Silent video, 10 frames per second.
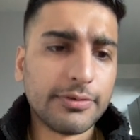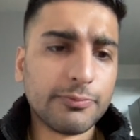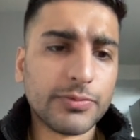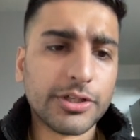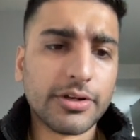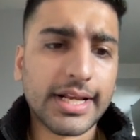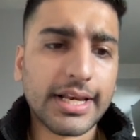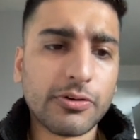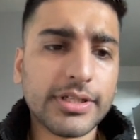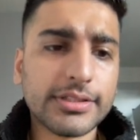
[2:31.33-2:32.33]
you're going to
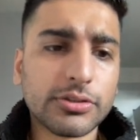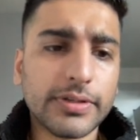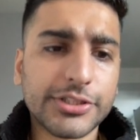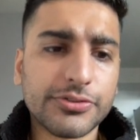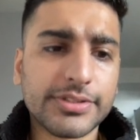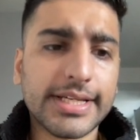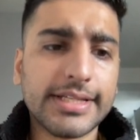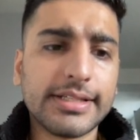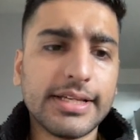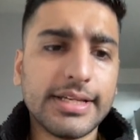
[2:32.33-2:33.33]
click on it. So let's just
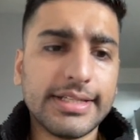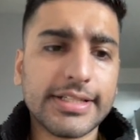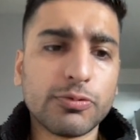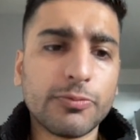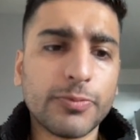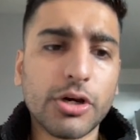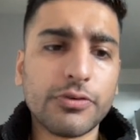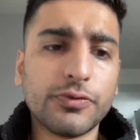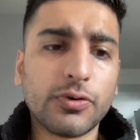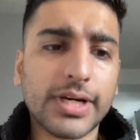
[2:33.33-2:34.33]
say this one, we're going
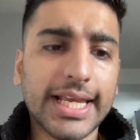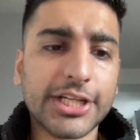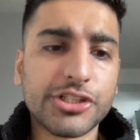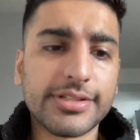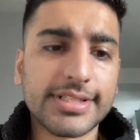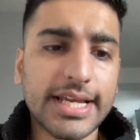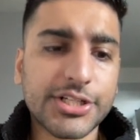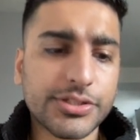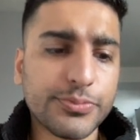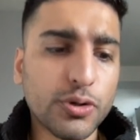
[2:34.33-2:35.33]
for
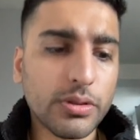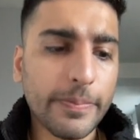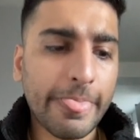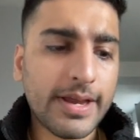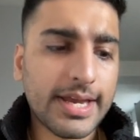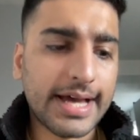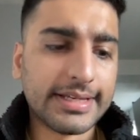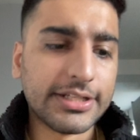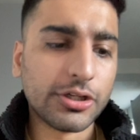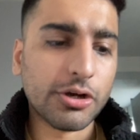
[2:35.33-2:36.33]
collection/small, and
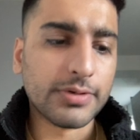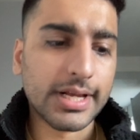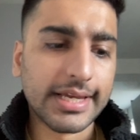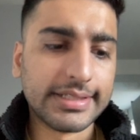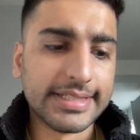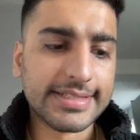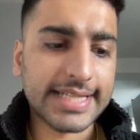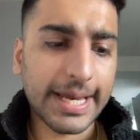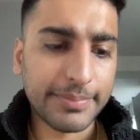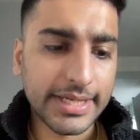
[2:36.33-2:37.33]
then you're going to click this
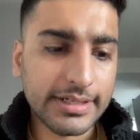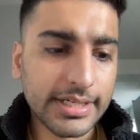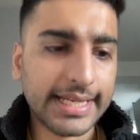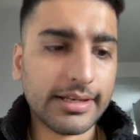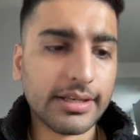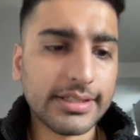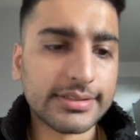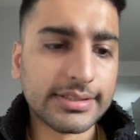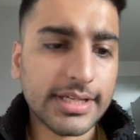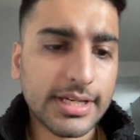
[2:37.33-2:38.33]
tab here in
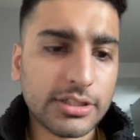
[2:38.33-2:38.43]
links.